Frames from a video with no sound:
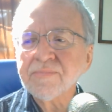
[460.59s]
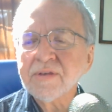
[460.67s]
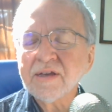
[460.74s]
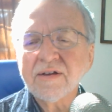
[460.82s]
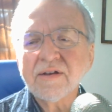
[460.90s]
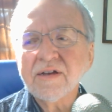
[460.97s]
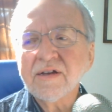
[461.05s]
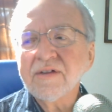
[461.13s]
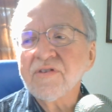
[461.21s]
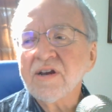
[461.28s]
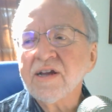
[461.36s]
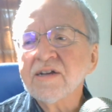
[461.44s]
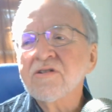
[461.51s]
If
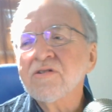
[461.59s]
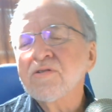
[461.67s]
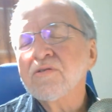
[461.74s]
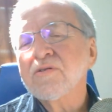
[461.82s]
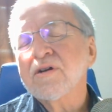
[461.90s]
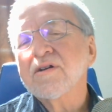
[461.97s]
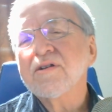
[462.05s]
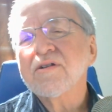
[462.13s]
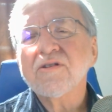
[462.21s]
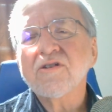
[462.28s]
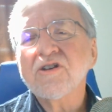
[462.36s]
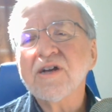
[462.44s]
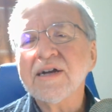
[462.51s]
you'd like to
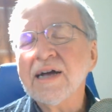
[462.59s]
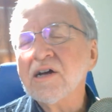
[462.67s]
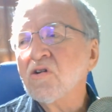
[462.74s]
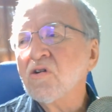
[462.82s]
check out